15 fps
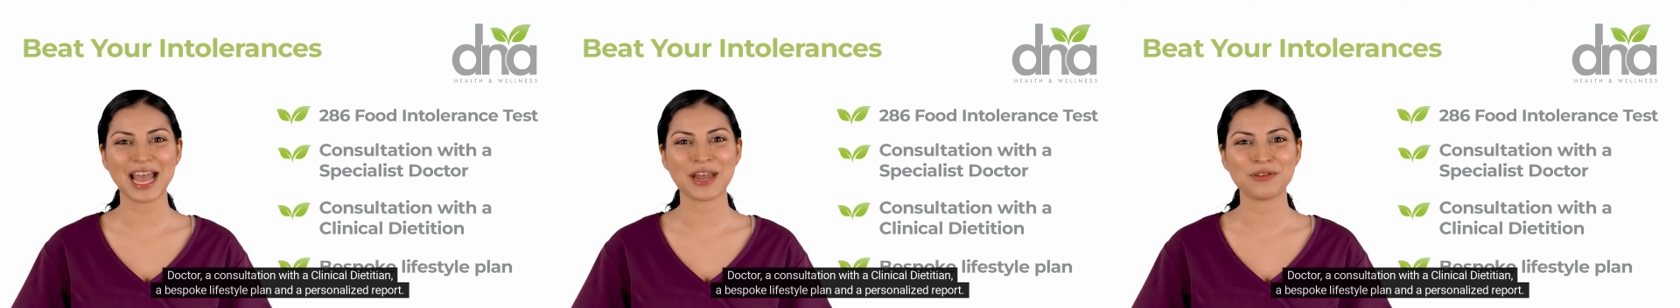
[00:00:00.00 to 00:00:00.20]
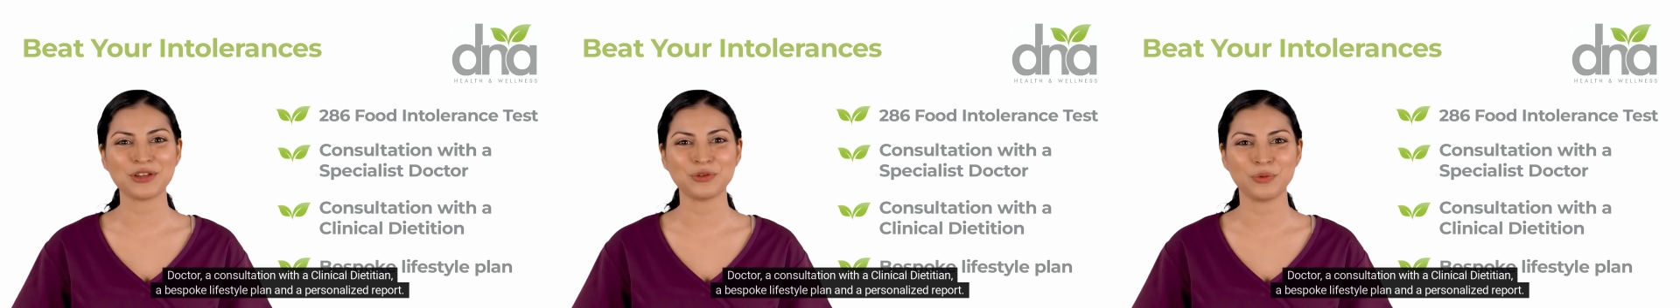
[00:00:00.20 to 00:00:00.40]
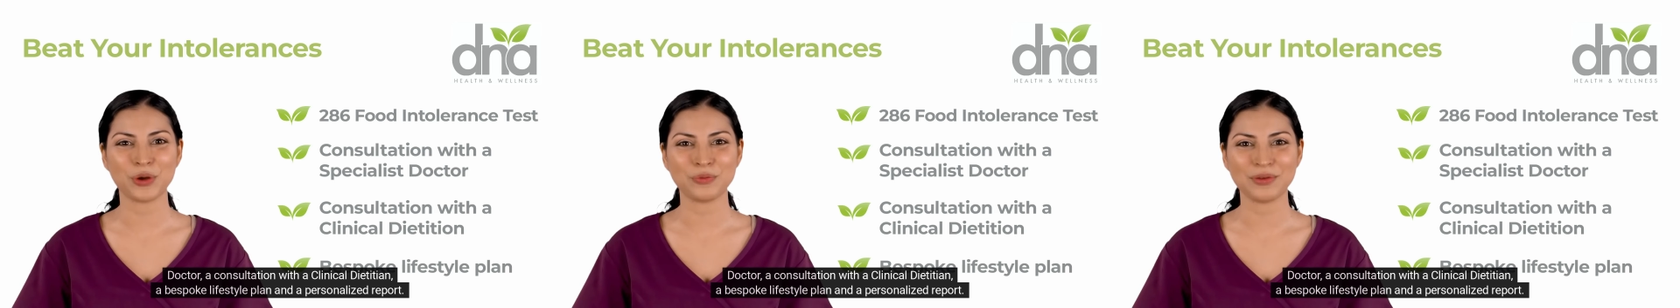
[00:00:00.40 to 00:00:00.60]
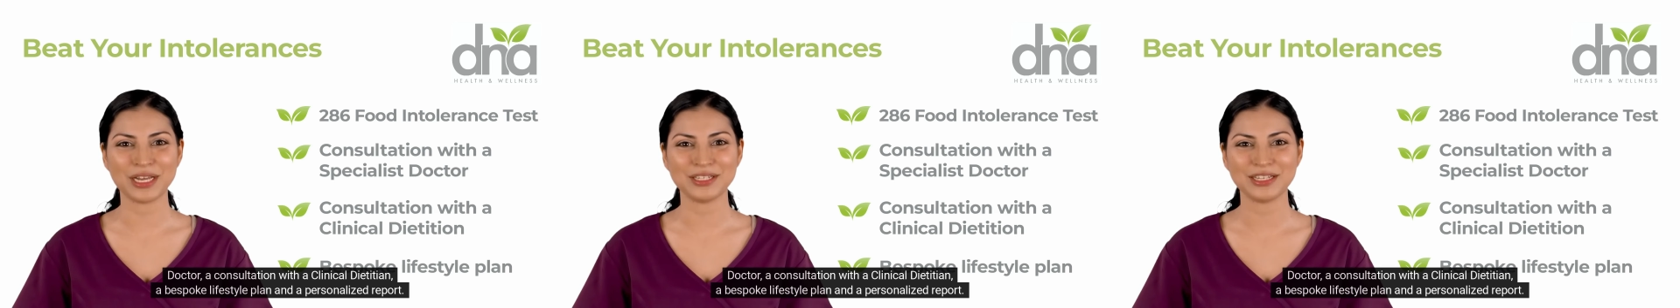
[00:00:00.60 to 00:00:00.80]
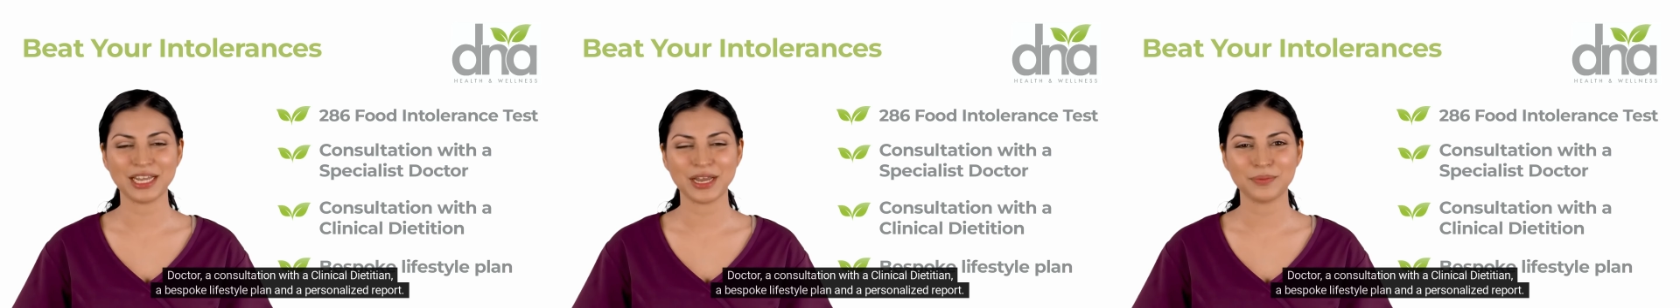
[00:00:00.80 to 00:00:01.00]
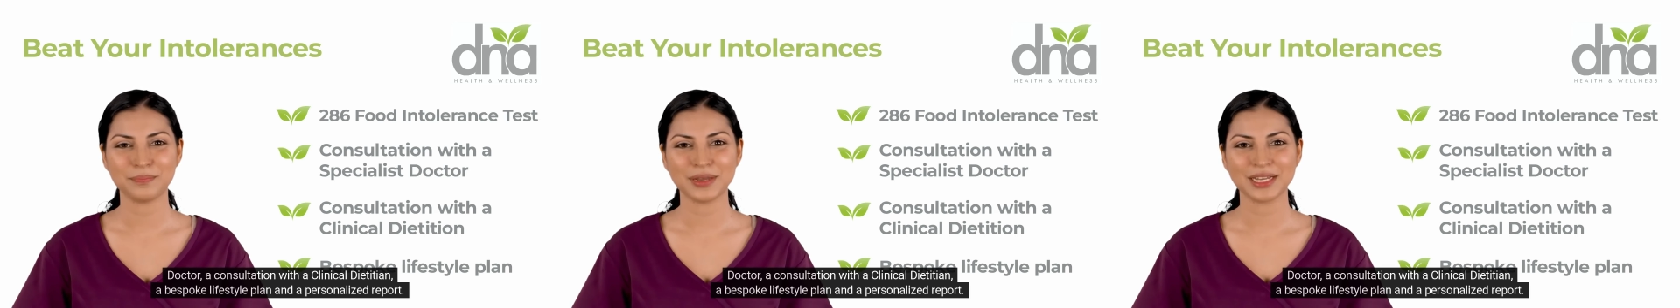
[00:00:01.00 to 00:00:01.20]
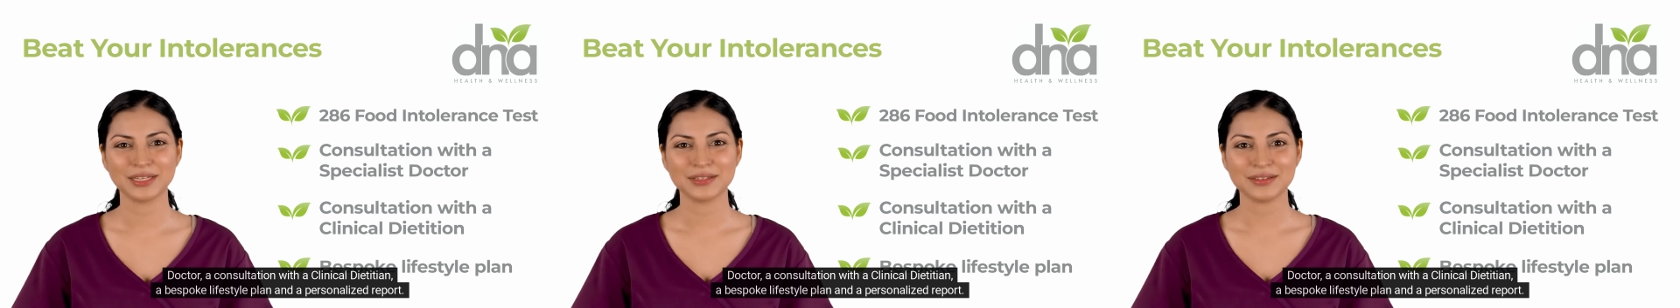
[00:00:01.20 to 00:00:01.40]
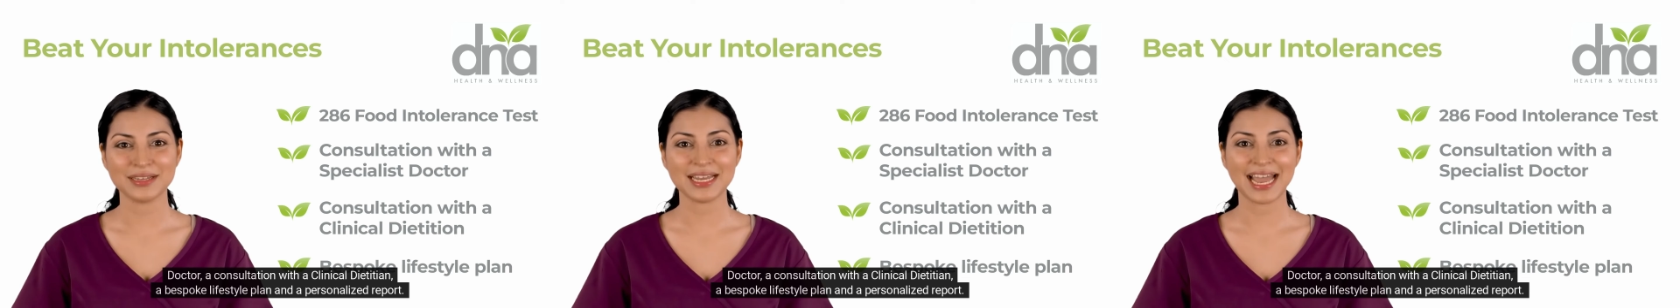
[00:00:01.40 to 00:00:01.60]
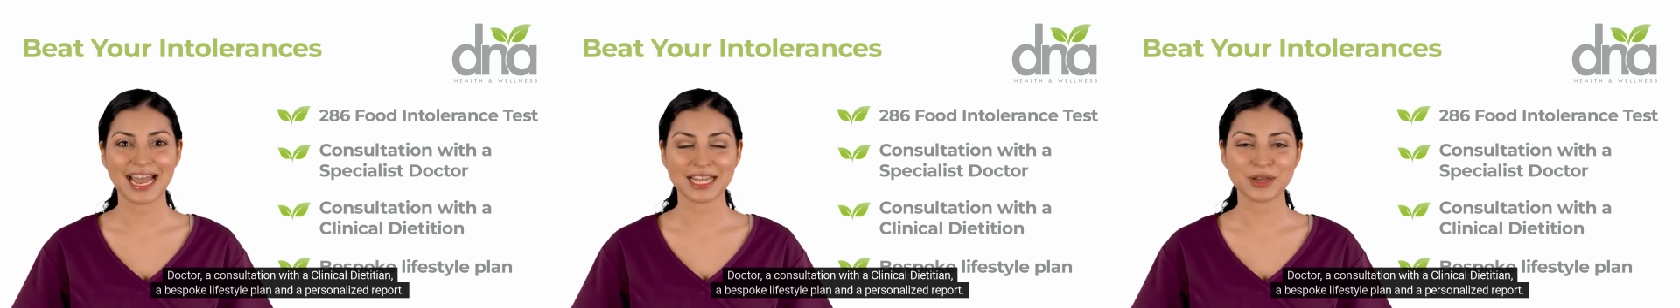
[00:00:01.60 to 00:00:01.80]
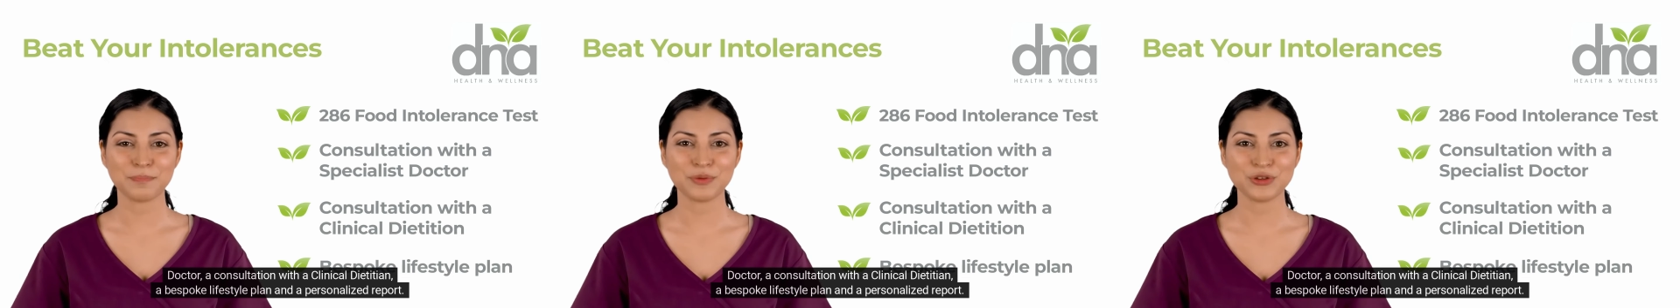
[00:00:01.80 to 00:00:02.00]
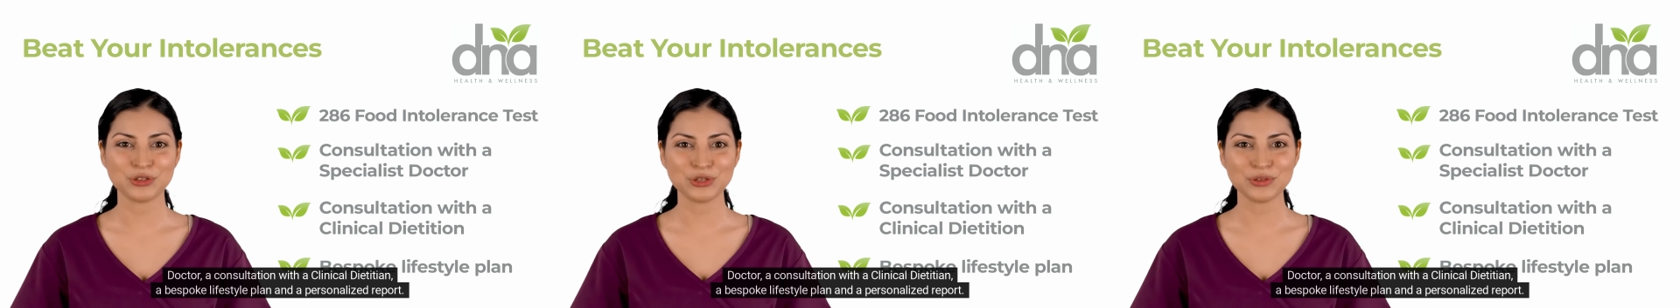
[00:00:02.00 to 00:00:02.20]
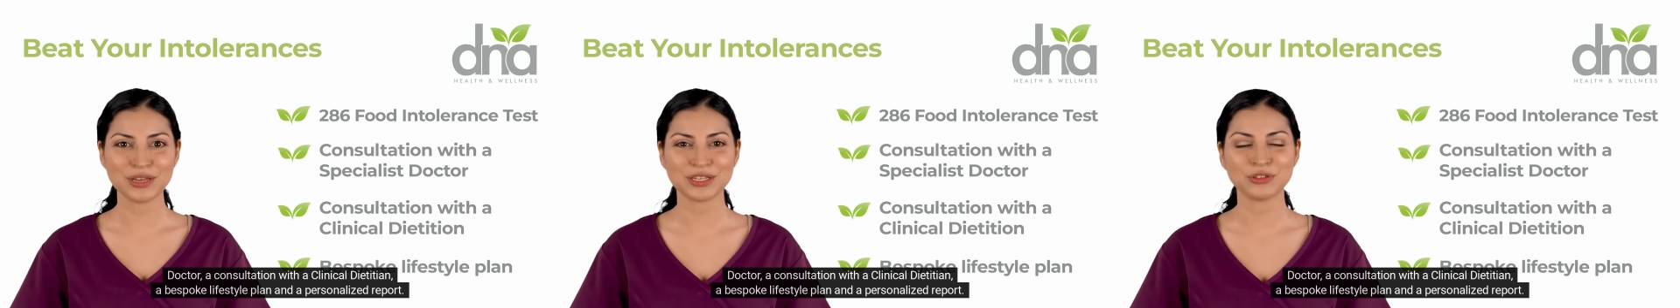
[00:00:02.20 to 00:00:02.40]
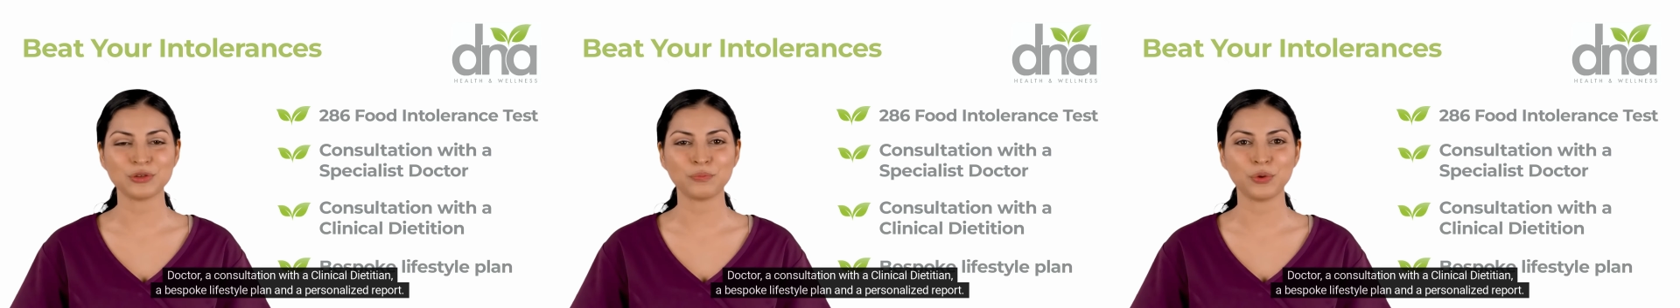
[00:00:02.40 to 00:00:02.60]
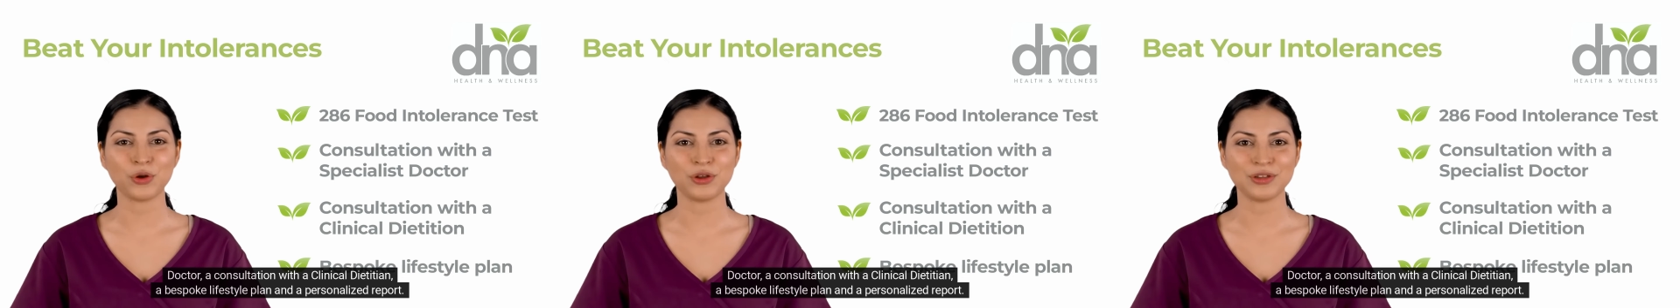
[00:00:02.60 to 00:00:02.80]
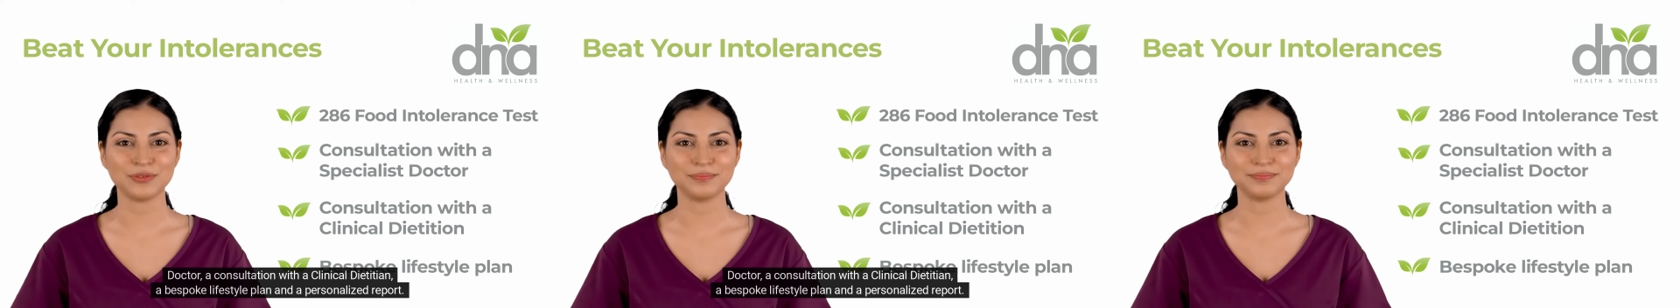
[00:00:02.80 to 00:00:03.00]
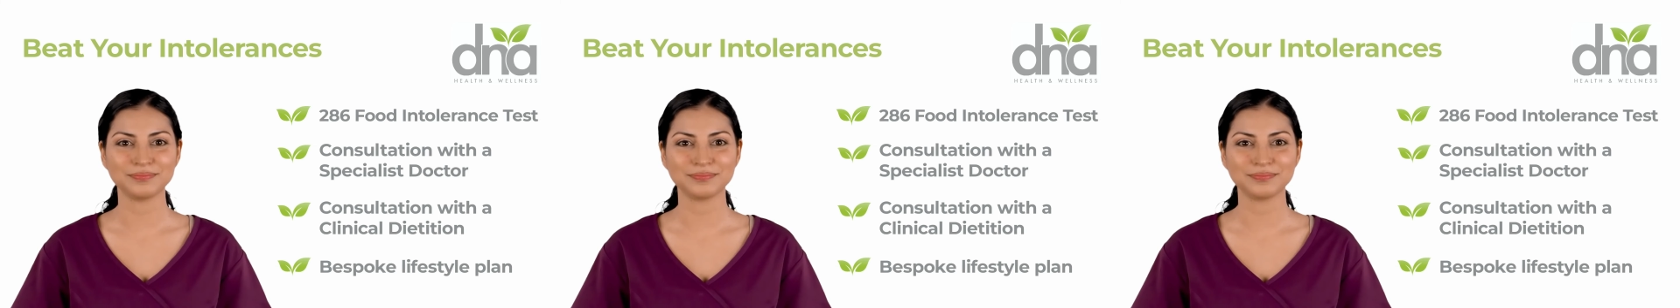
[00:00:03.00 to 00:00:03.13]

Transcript: a bespoke lifestyle plan, and a personalized report.